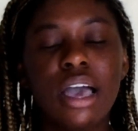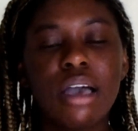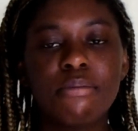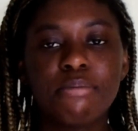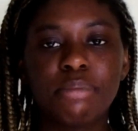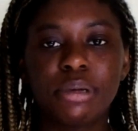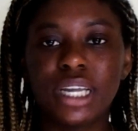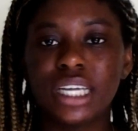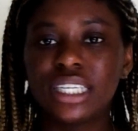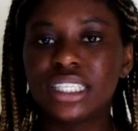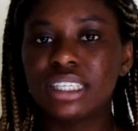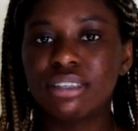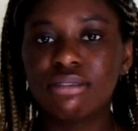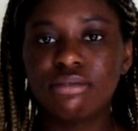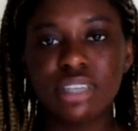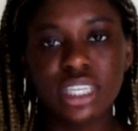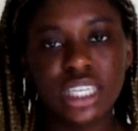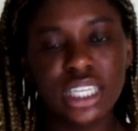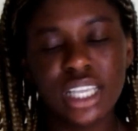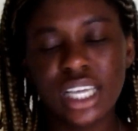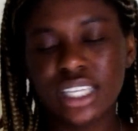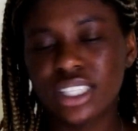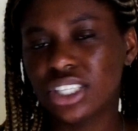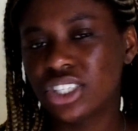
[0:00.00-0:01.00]
But I didn't
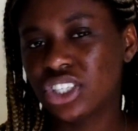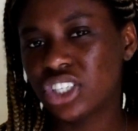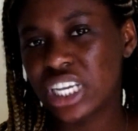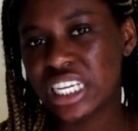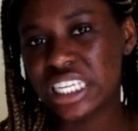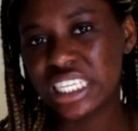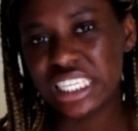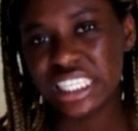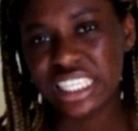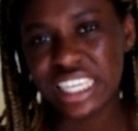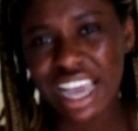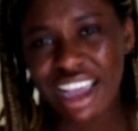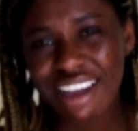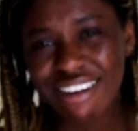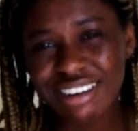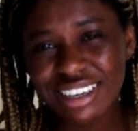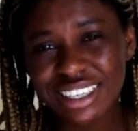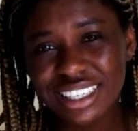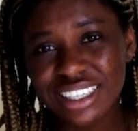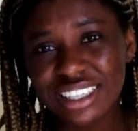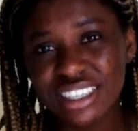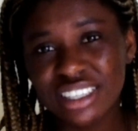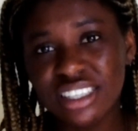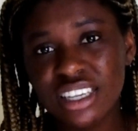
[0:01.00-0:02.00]
really like the changing
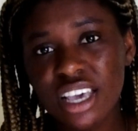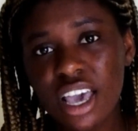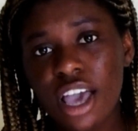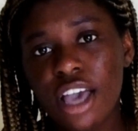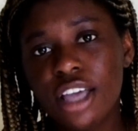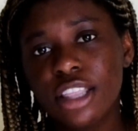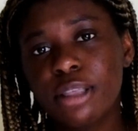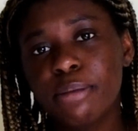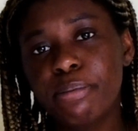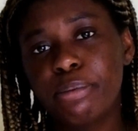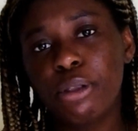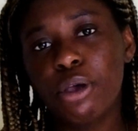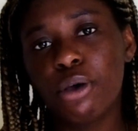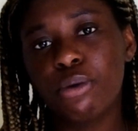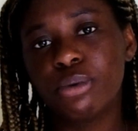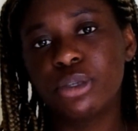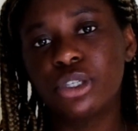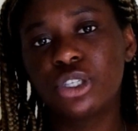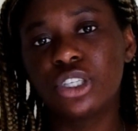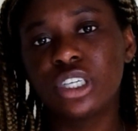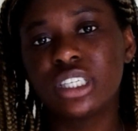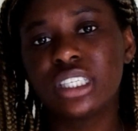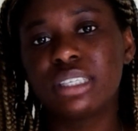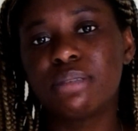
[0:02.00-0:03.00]
characters. The plot was
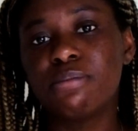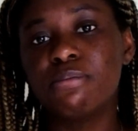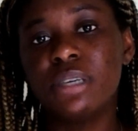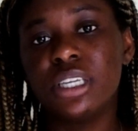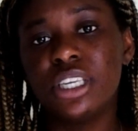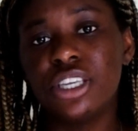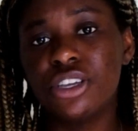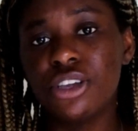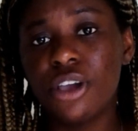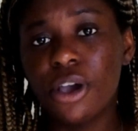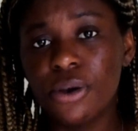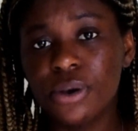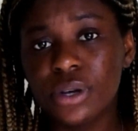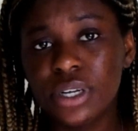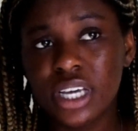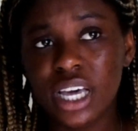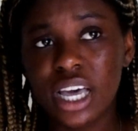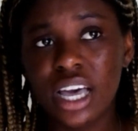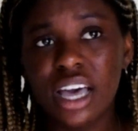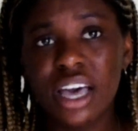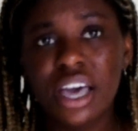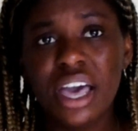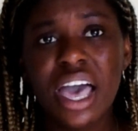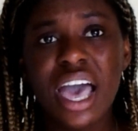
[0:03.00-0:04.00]
just
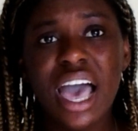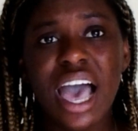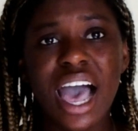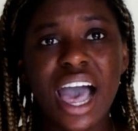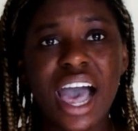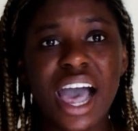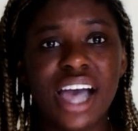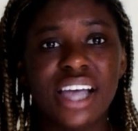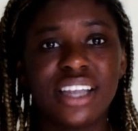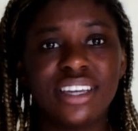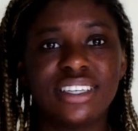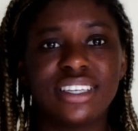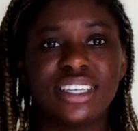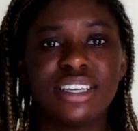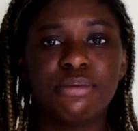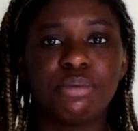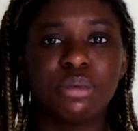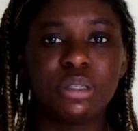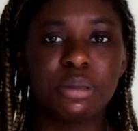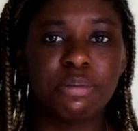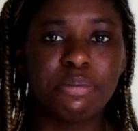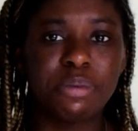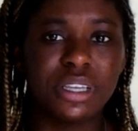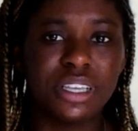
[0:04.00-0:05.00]
mediocre and it
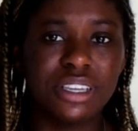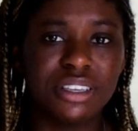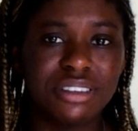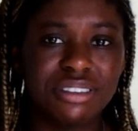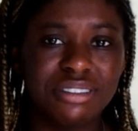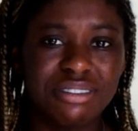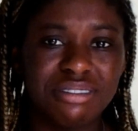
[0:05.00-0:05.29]
was a bit